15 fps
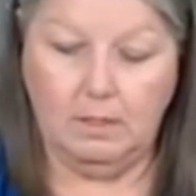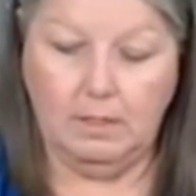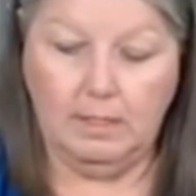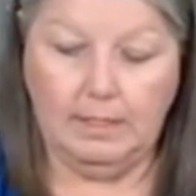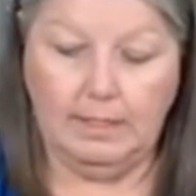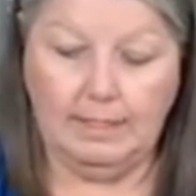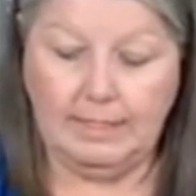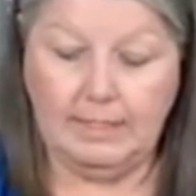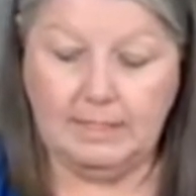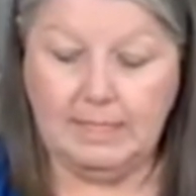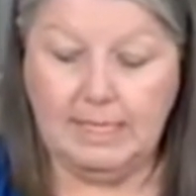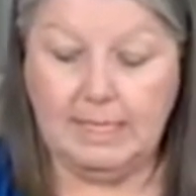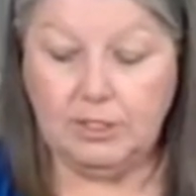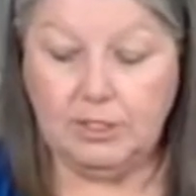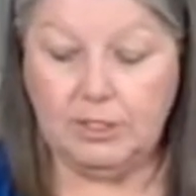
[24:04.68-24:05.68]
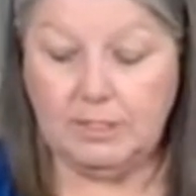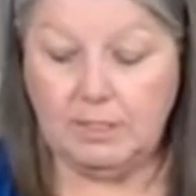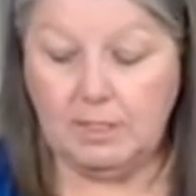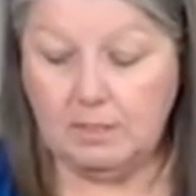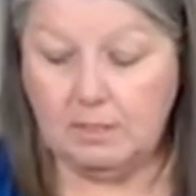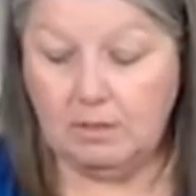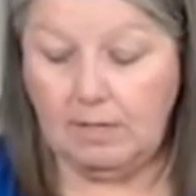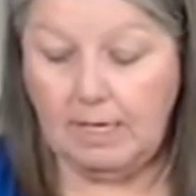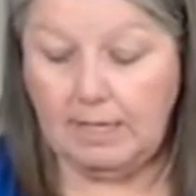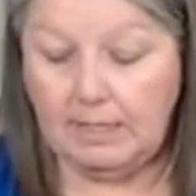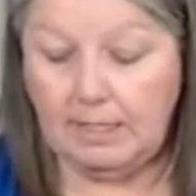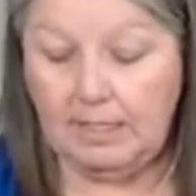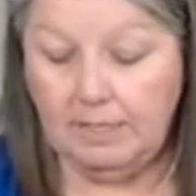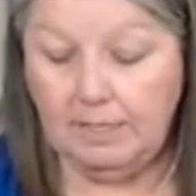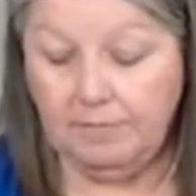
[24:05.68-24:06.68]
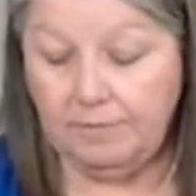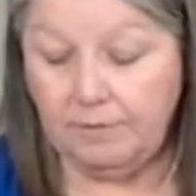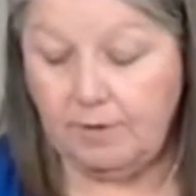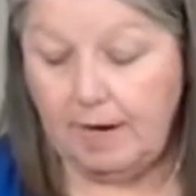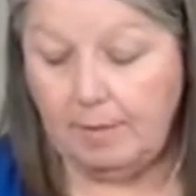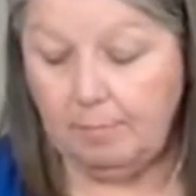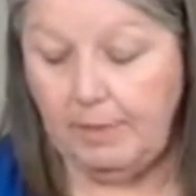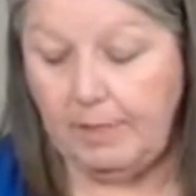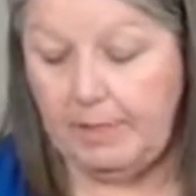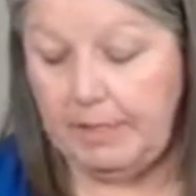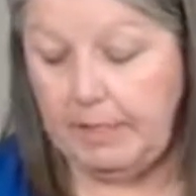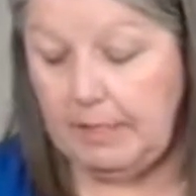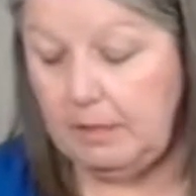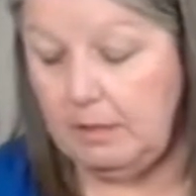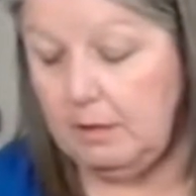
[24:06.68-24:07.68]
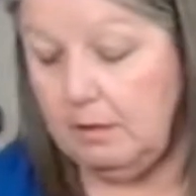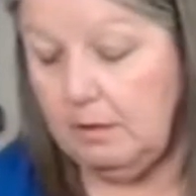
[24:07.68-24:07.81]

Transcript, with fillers: And like I said, she's also got the gift wrap buddy,